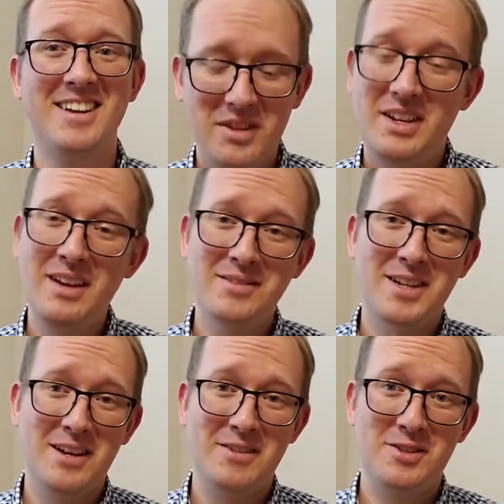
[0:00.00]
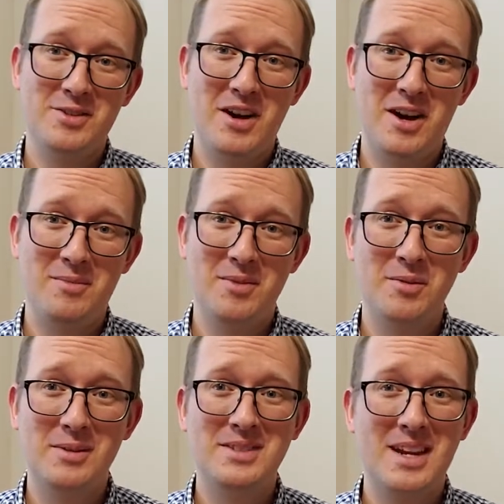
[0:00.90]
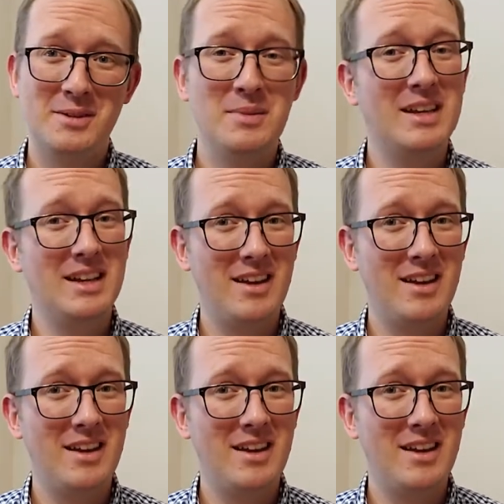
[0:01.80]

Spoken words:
The downside of this job was that I was making